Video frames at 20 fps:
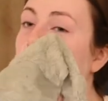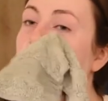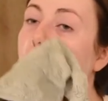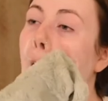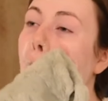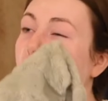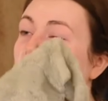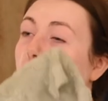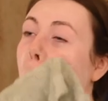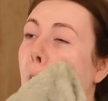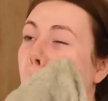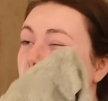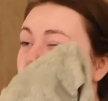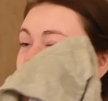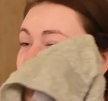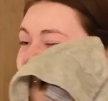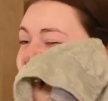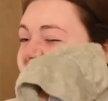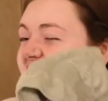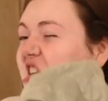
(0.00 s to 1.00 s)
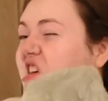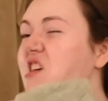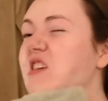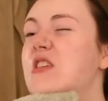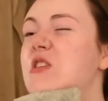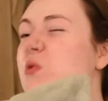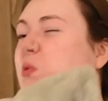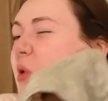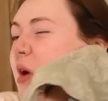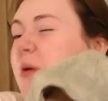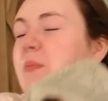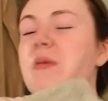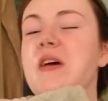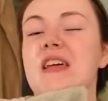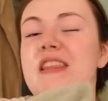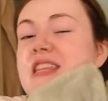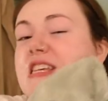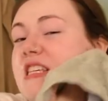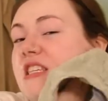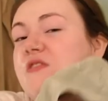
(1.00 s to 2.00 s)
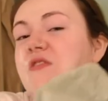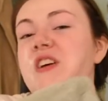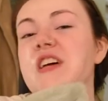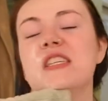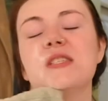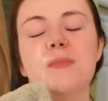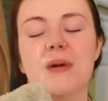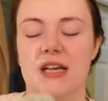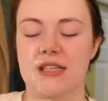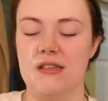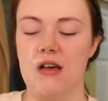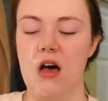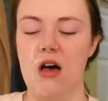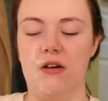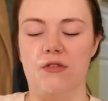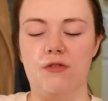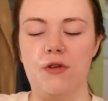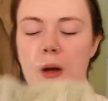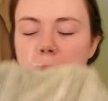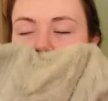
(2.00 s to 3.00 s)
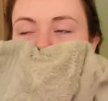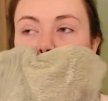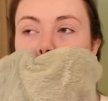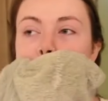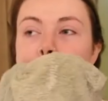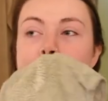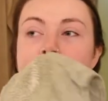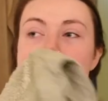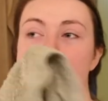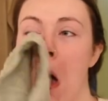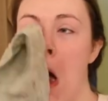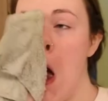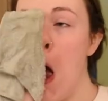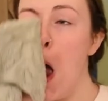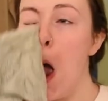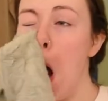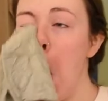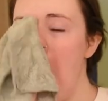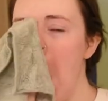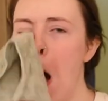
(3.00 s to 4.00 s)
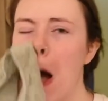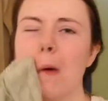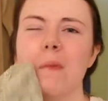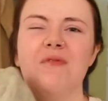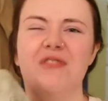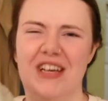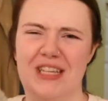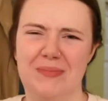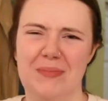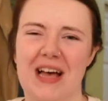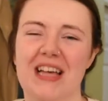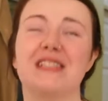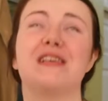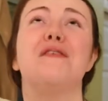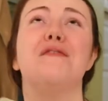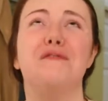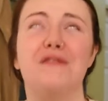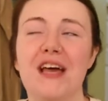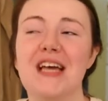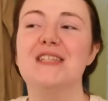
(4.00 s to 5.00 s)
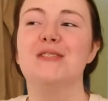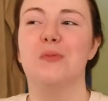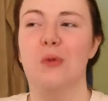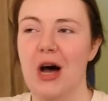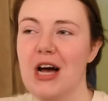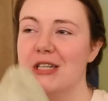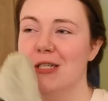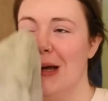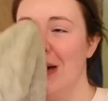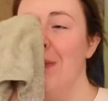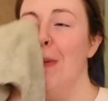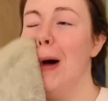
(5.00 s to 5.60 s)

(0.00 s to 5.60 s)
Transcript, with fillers: I'm um, just wiping this face mask off. Or face mask, face wash. I'm